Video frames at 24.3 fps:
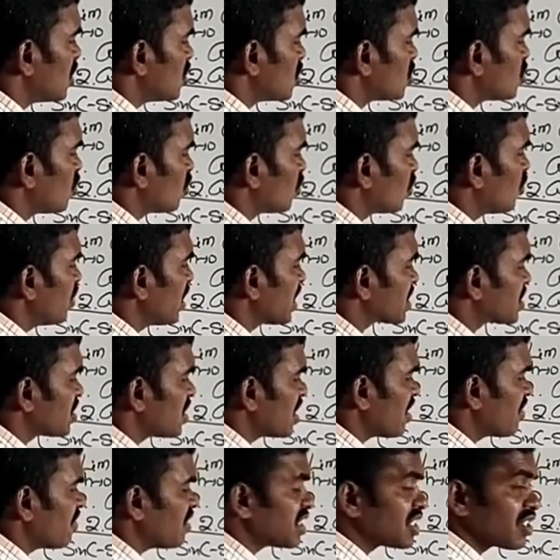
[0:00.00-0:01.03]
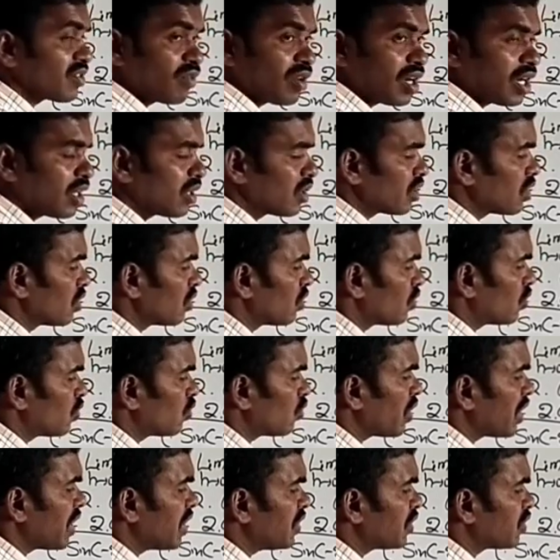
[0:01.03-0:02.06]
So 2x derivation what?
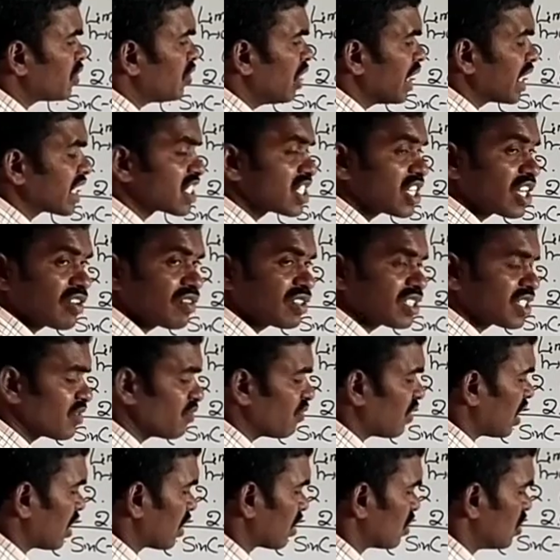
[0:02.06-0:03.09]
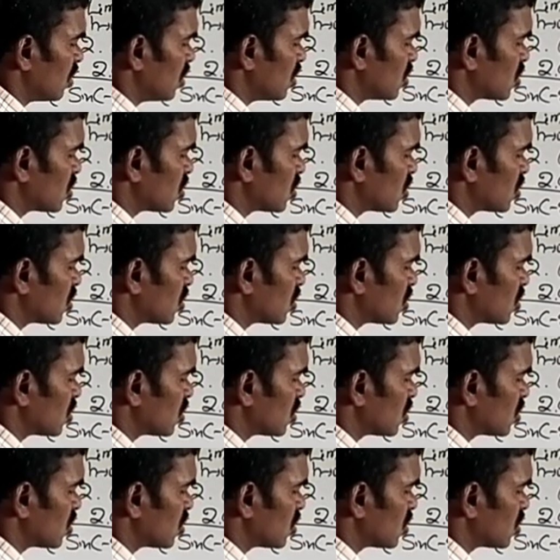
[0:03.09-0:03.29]
2 into x derivation 1,